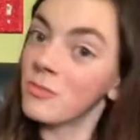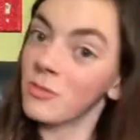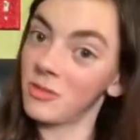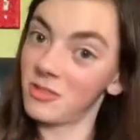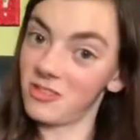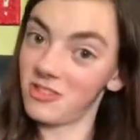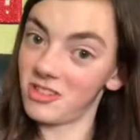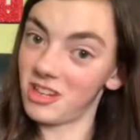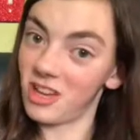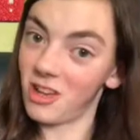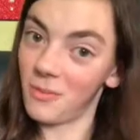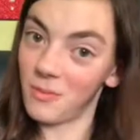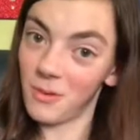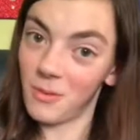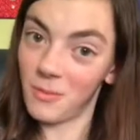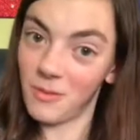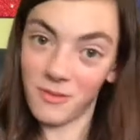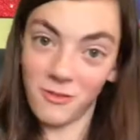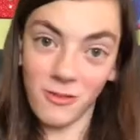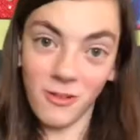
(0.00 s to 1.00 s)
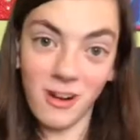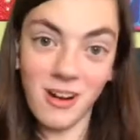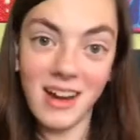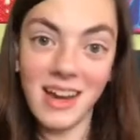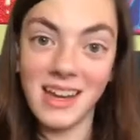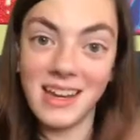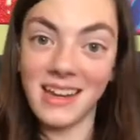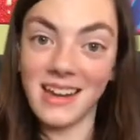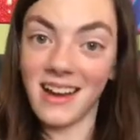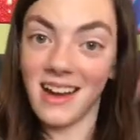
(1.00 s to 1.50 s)
bruised your tailbone before,
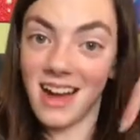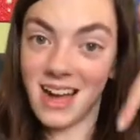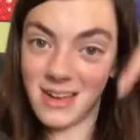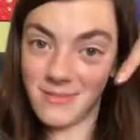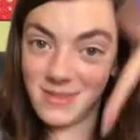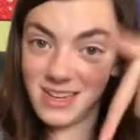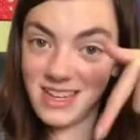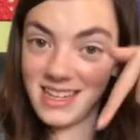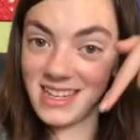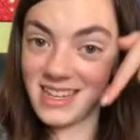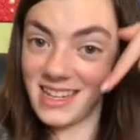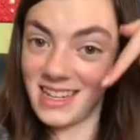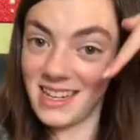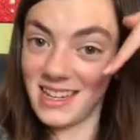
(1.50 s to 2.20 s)
and comment